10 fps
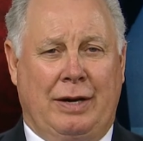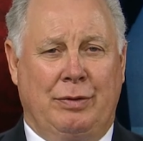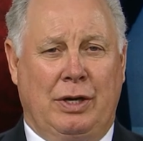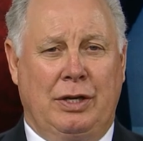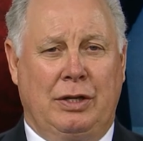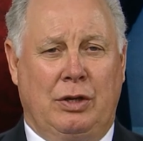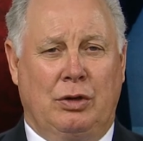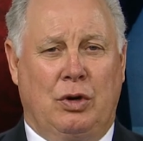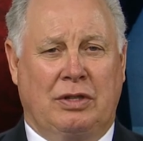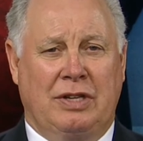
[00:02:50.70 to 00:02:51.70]
I really
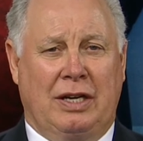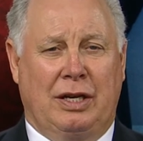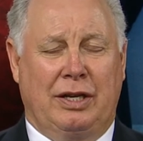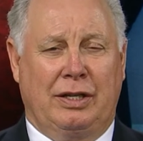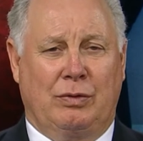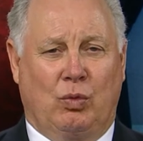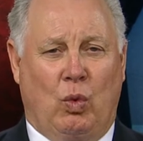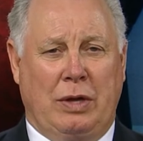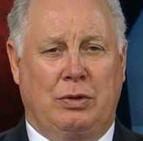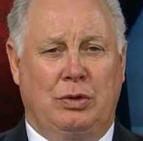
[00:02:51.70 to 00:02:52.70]
don't know exactly
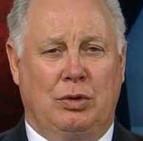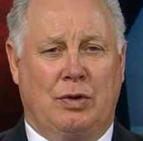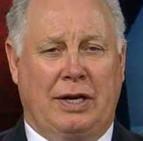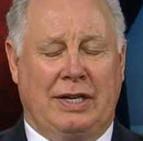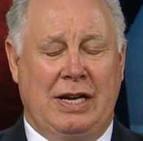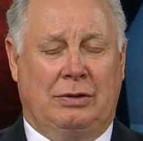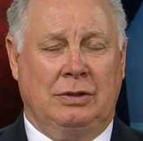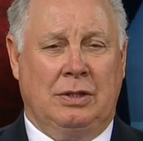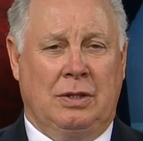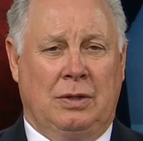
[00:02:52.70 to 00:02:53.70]
what to do right now.
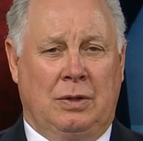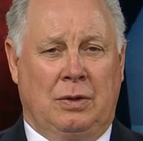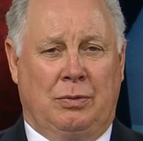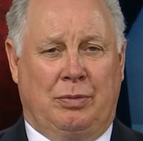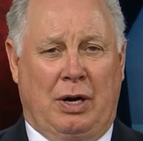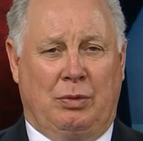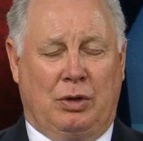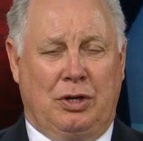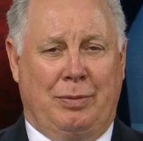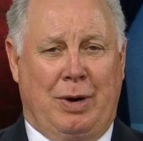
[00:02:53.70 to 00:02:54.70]
But
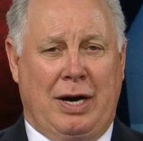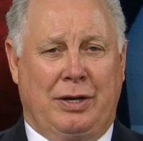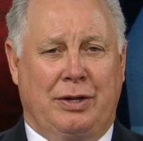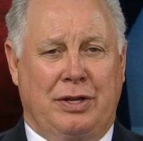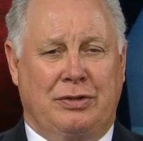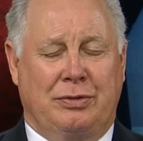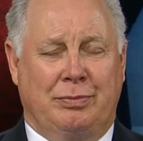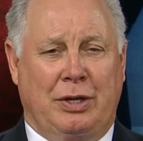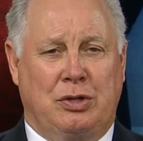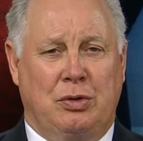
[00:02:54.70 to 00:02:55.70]
we're going to monitor this,
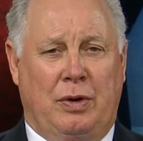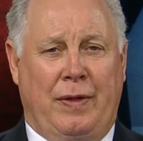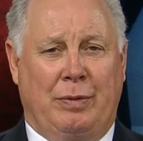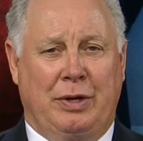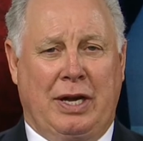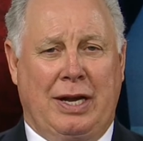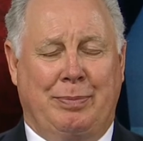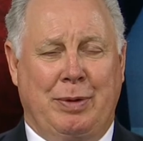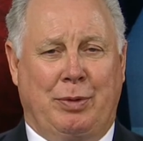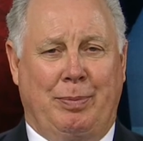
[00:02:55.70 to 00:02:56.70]
make sure that we get
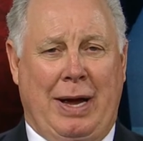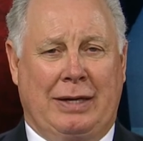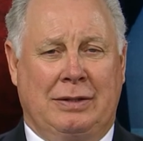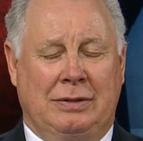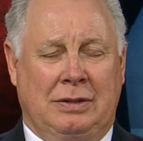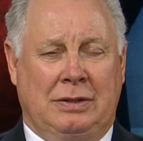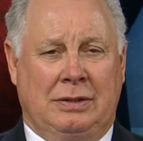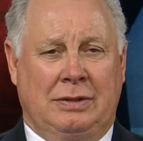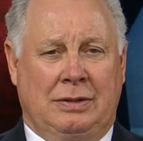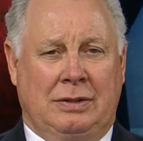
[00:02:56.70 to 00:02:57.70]
our people back.
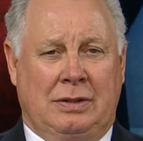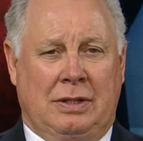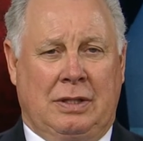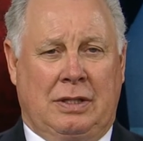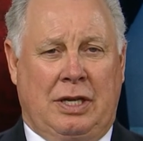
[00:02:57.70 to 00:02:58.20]
The